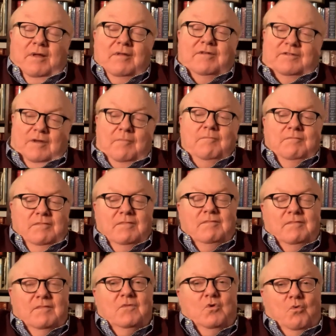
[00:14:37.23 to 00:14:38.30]
In some
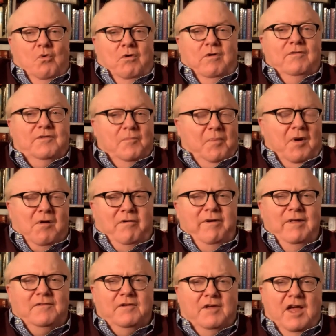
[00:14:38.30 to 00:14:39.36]
quarters,
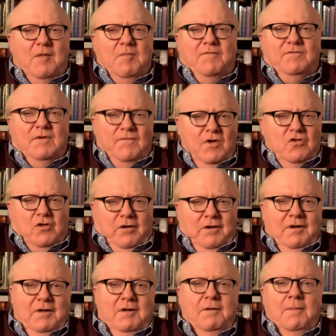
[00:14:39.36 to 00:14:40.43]
apparently, it's a game of division.